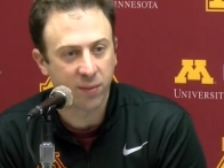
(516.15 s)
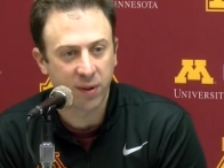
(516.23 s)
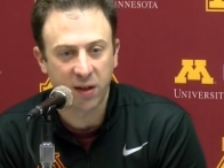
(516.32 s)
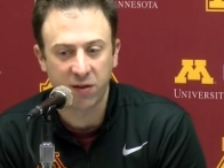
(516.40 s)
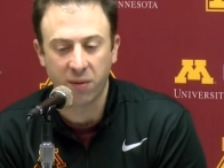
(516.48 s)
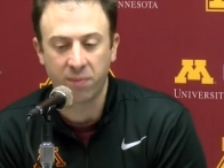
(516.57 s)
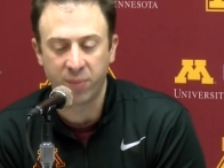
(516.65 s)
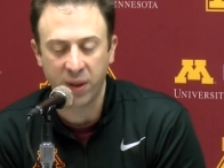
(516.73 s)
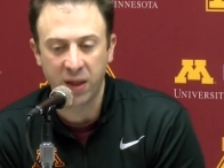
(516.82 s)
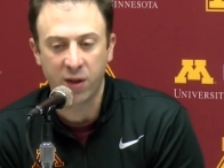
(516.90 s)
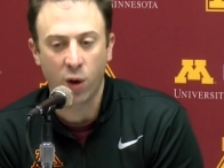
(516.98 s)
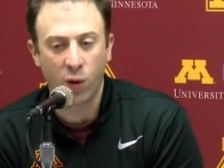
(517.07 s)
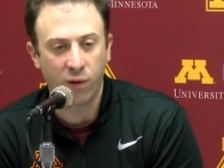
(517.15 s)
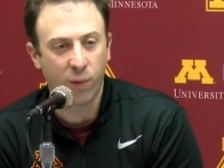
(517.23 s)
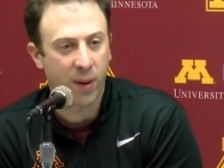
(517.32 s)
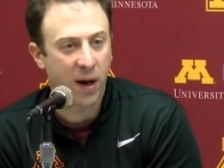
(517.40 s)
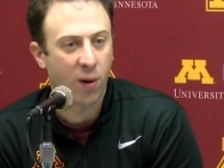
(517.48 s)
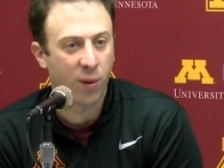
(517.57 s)
I mean, that is a big,
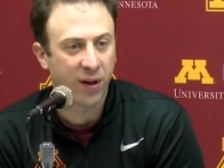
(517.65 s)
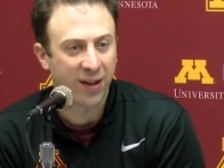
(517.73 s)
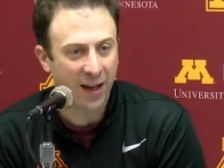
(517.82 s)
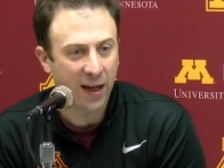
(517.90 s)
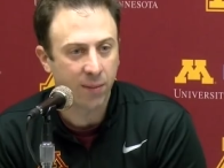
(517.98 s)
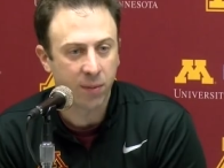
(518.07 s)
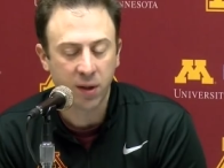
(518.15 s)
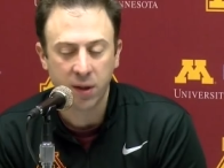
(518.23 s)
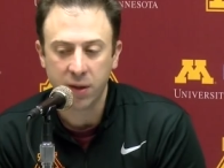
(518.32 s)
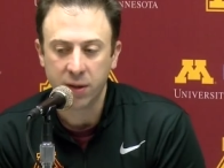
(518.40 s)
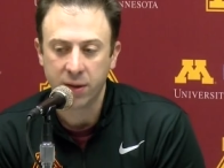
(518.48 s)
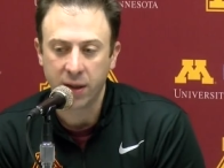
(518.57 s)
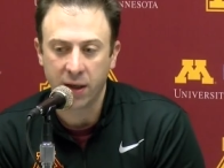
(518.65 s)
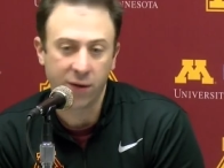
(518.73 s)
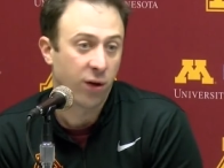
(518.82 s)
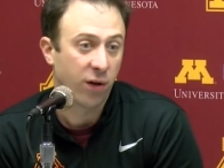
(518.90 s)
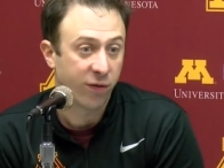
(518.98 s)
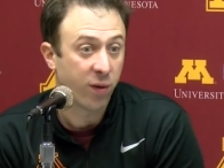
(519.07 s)
overpowering game, and I
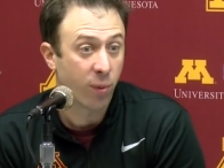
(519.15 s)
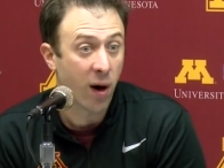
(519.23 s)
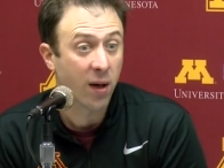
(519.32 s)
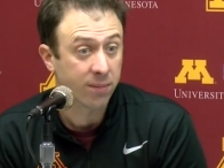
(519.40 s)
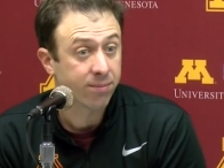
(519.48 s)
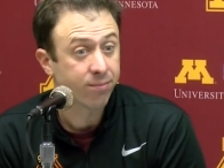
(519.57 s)
thought it fit Brock.